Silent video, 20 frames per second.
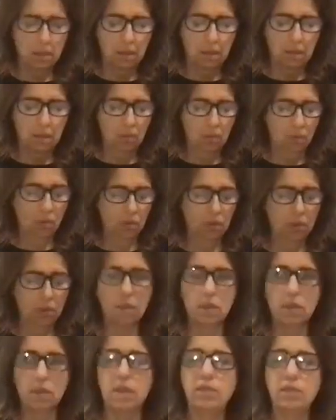wants
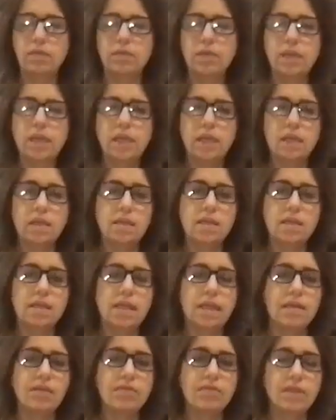to live in
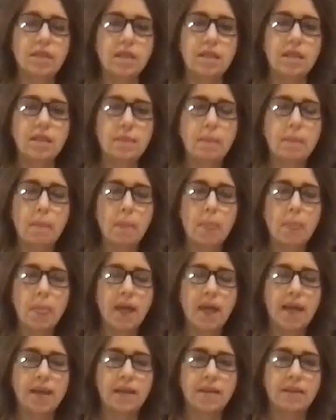safety
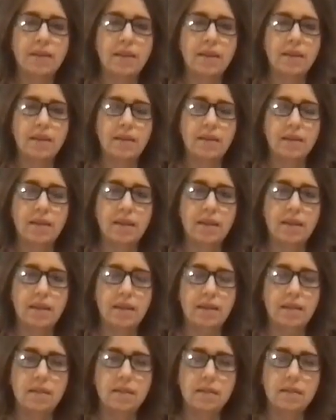and in
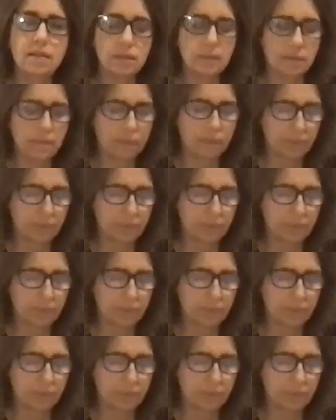ease.